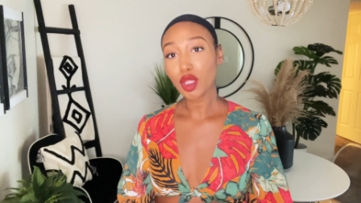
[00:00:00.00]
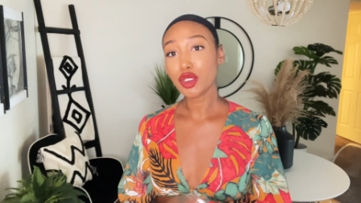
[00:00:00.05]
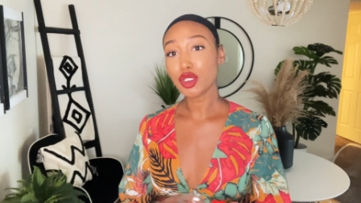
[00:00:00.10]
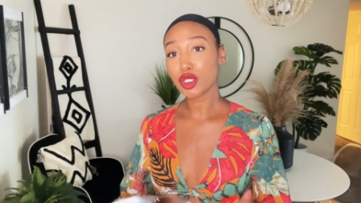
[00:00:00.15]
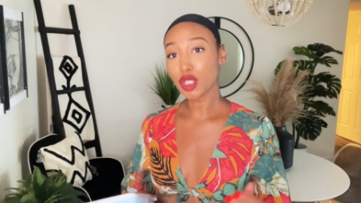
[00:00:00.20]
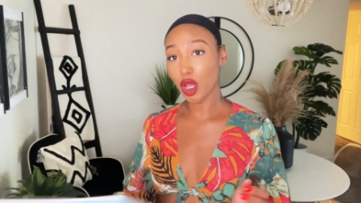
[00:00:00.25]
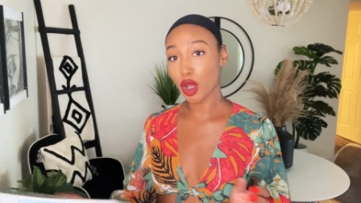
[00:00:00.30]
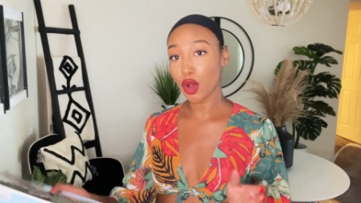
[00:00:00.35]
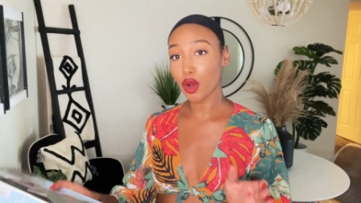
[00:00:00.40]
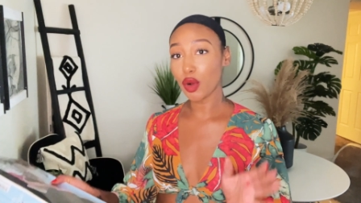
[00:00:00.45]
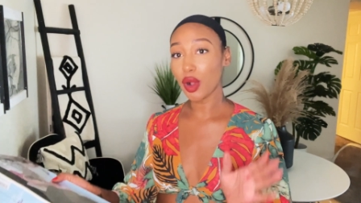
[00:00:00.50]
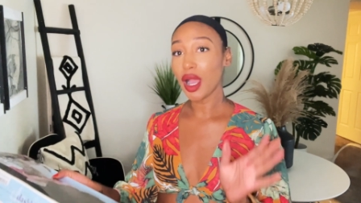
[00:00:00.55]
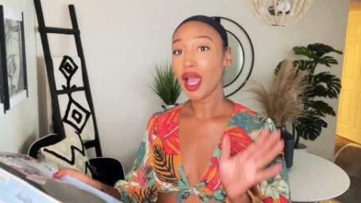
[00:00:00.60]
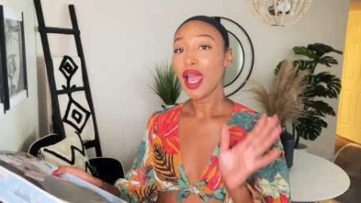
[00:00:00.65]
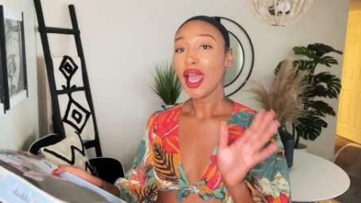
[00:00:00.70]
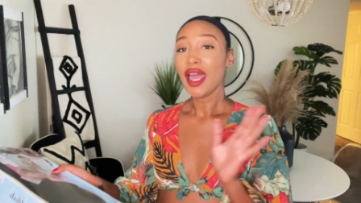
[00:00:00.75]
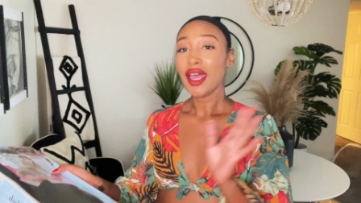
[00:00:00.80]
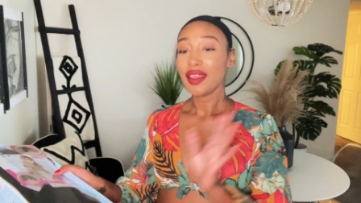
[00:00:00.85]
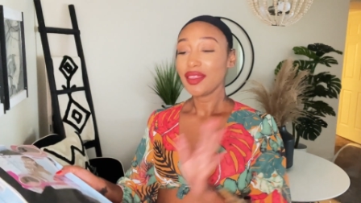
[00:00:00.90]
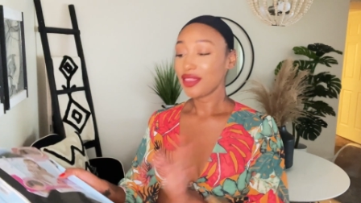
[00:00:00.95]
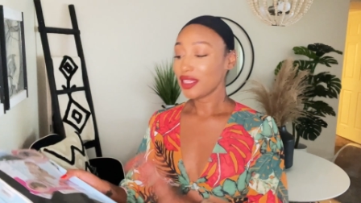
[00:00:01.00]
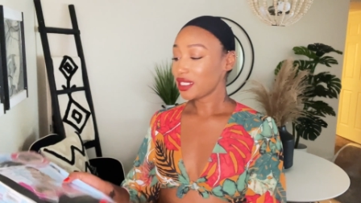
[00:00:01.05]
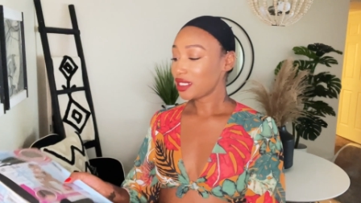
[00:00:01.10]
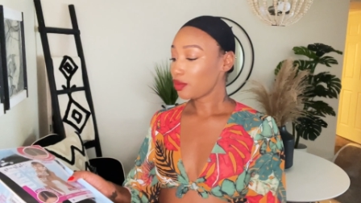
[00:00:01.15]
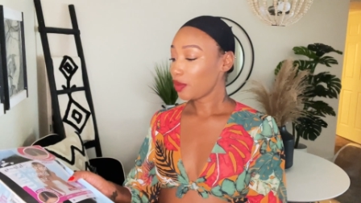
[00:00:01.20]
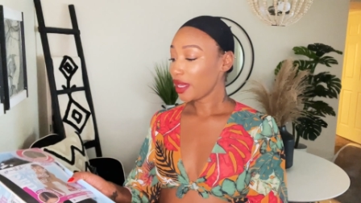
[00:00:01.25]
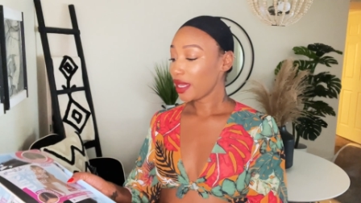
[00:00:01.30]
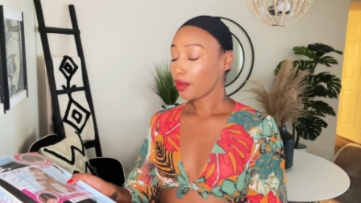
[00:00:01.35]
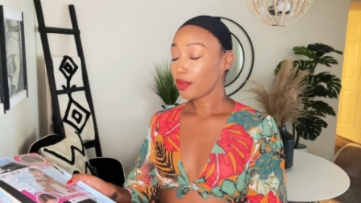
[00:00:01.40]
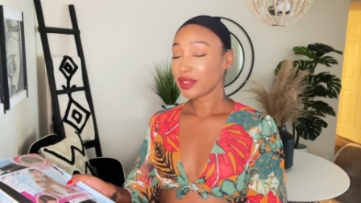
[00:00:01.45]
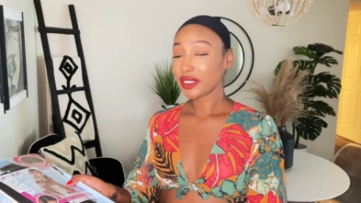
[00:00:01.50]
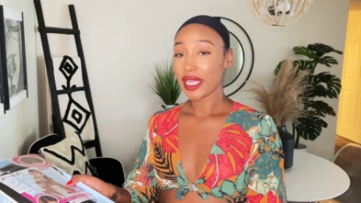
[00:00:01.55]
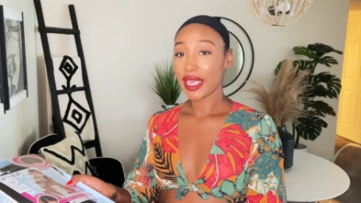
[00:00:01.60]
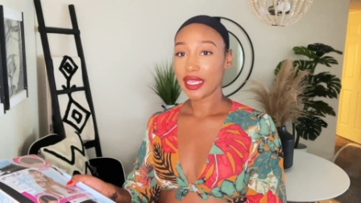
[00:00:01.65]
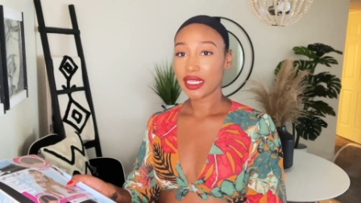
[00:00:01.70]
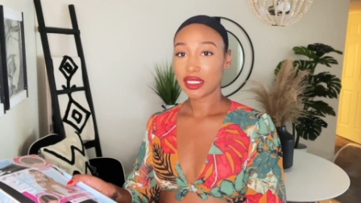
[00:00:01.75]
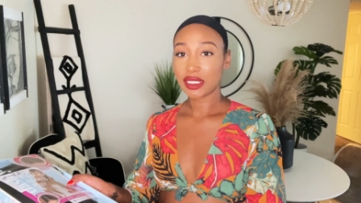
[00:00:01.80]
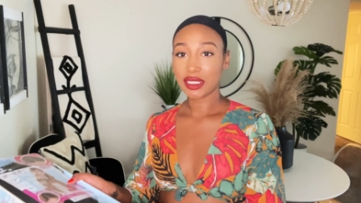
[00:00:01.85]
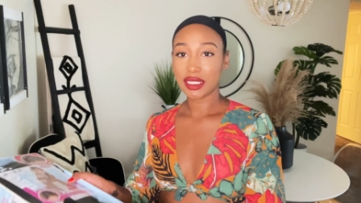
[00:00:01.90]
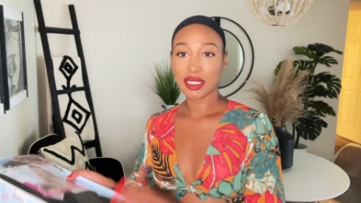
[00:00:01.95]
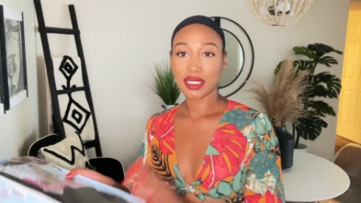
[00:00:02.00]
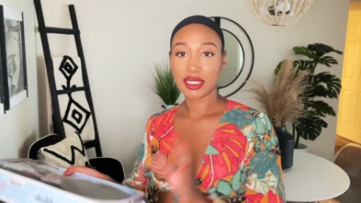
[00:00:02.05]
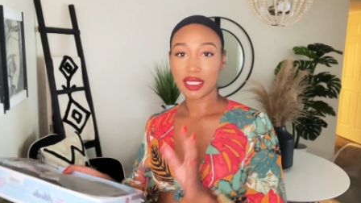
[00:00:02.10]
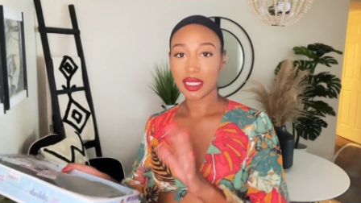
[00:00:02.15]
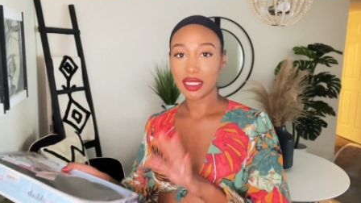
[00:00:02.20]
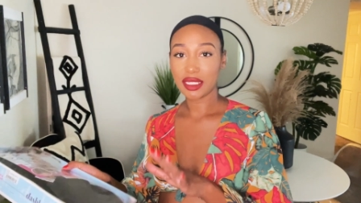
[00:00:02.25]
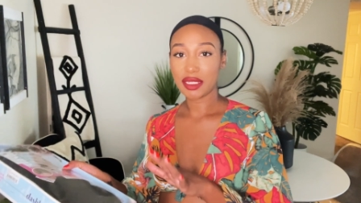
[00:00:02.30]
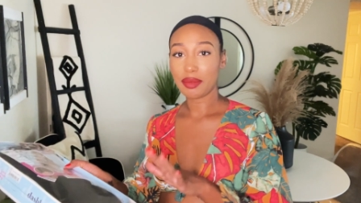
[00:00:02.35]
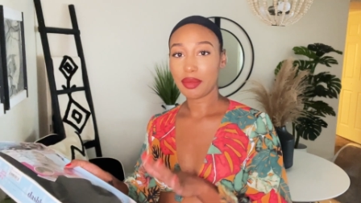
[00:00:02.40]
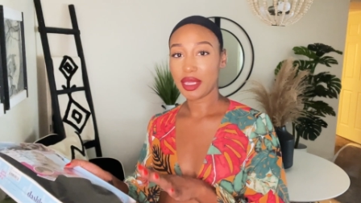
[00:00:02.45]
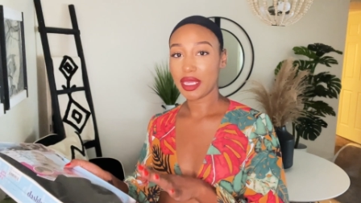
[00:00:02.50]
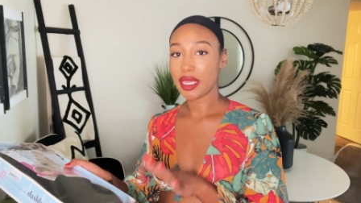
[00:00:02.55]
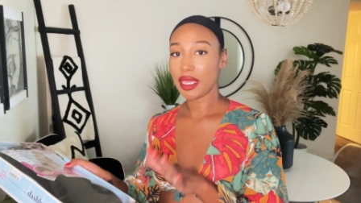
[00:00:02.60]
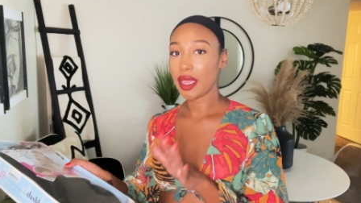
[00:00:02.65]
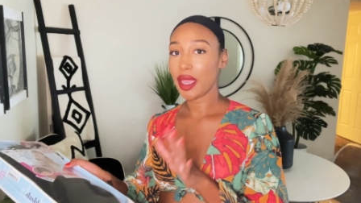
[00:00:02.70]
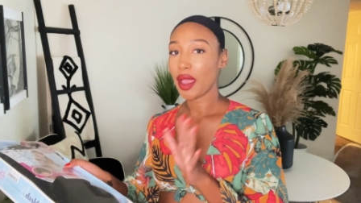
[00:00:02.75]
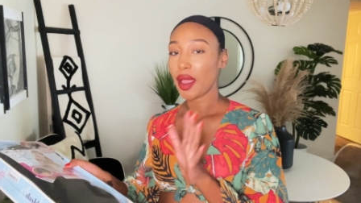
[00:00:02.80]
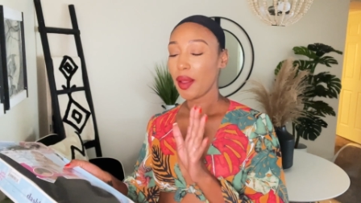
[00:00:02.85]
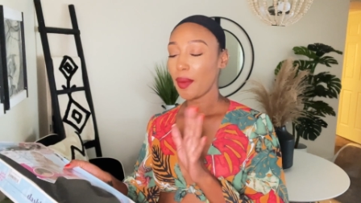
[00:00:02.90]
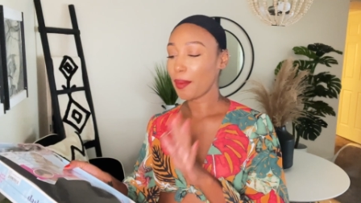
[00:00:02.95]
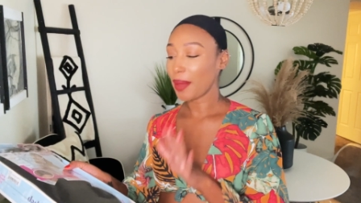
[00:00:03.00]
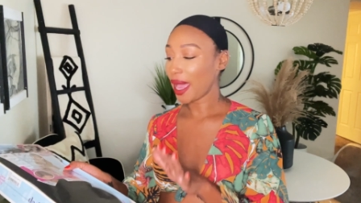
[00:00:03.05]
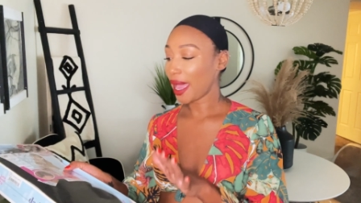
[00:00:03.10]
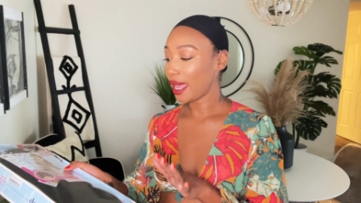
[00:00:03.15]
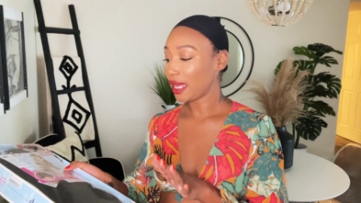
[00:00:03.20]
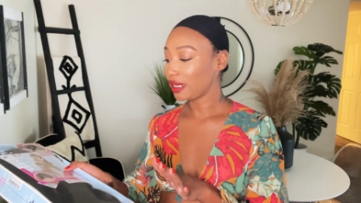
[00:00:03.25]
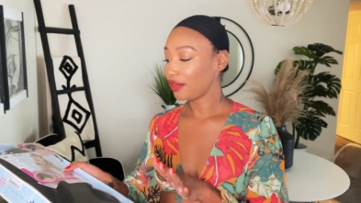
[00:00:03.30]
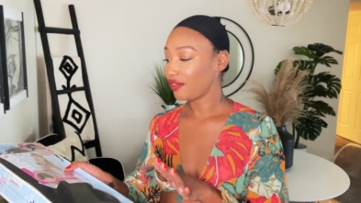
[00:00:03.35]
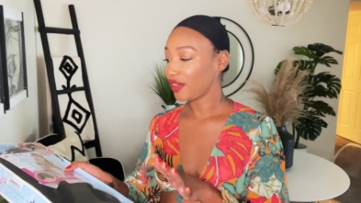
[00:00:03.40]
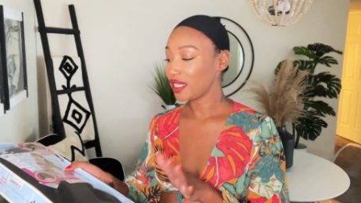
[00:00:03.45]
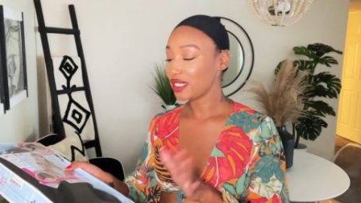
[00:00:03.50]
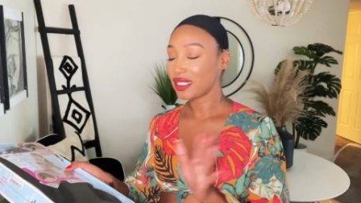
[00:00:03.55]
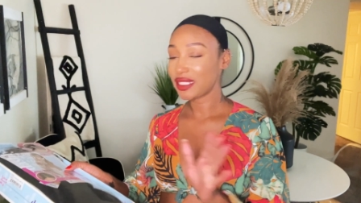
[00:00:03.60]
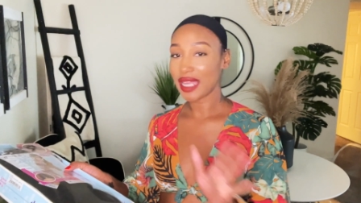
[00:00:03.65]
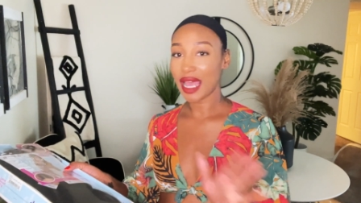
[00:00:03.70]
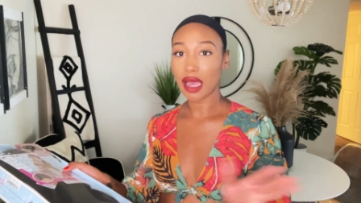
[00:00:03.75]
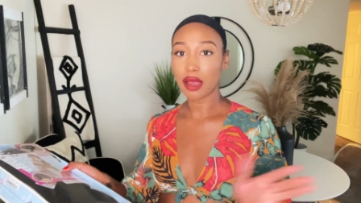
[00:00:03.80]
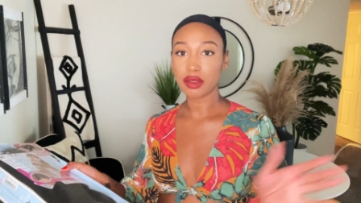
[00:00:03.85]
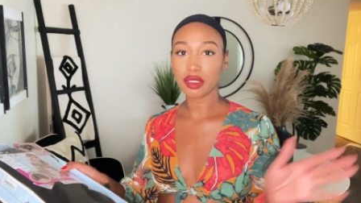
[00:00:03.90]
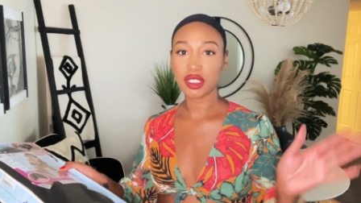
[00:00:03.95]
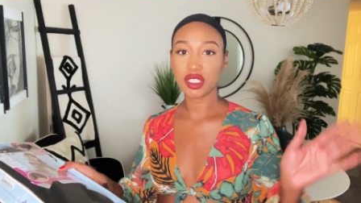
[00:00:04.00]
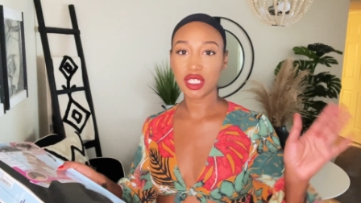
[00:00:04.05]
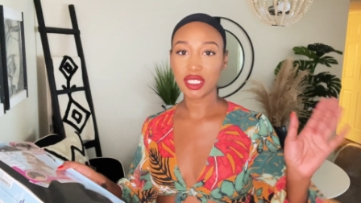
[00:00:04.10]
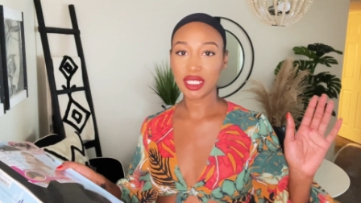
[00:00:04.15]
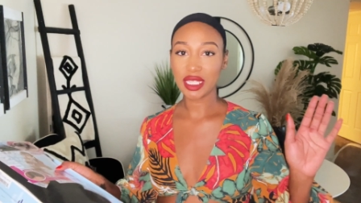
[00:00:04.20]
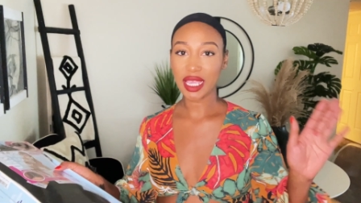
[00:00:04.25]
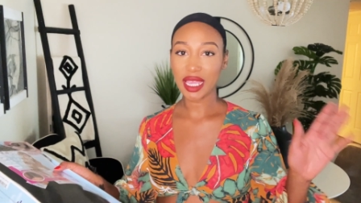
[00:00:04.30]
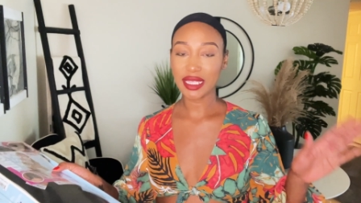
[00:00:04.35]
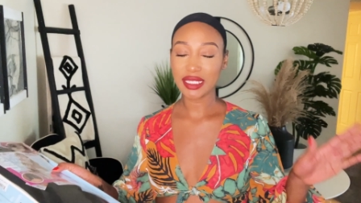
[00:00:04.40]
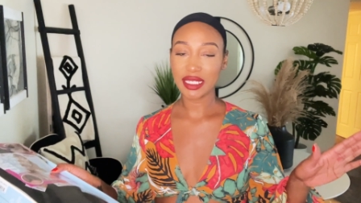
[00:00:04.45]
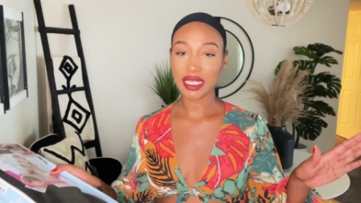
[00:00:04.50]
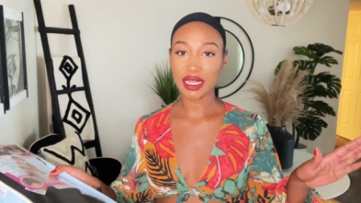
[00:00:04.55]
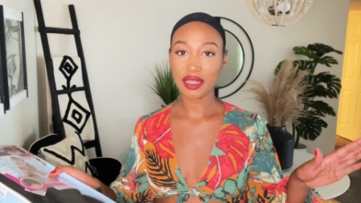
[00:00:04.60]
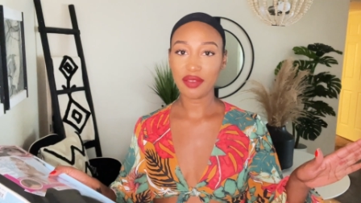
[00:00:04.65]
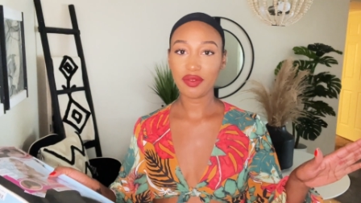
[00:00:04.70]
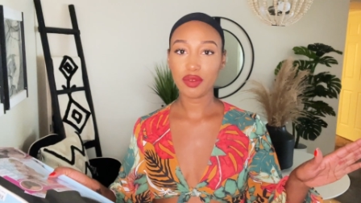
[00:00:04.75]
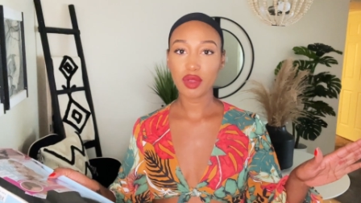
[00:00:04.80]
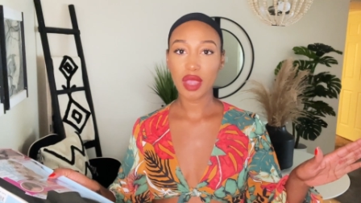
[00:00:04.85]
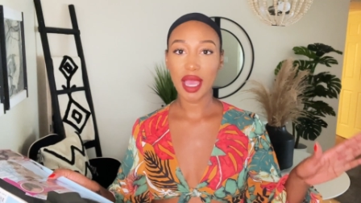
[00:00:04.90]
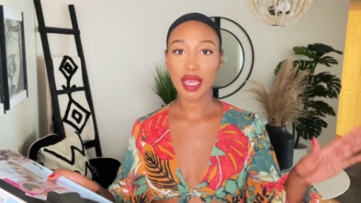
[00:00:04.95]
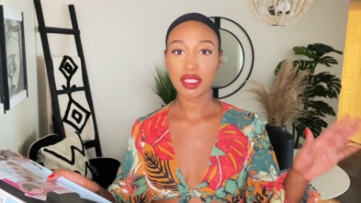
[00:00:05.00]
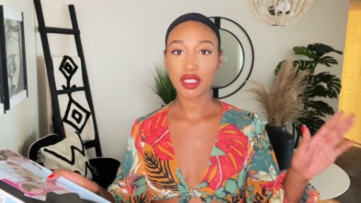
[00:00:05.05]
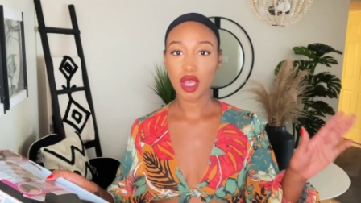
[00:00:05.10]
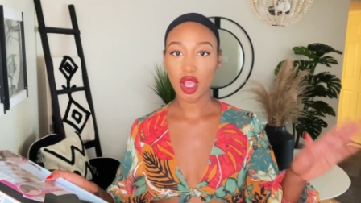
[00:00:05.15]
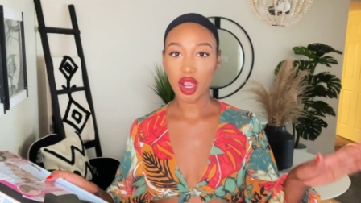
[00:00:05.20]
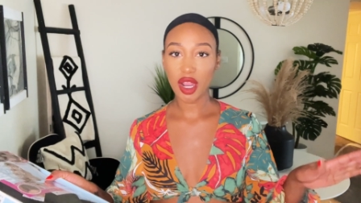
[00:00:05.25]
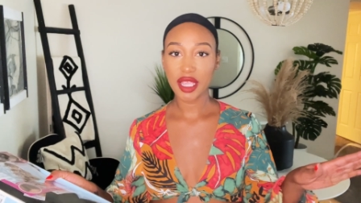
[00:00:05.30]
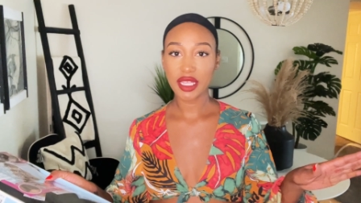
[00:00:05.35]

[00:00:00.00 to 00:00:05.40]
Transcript: So this wig was actually sent to me by Elevate Styles, just in case any of you guys are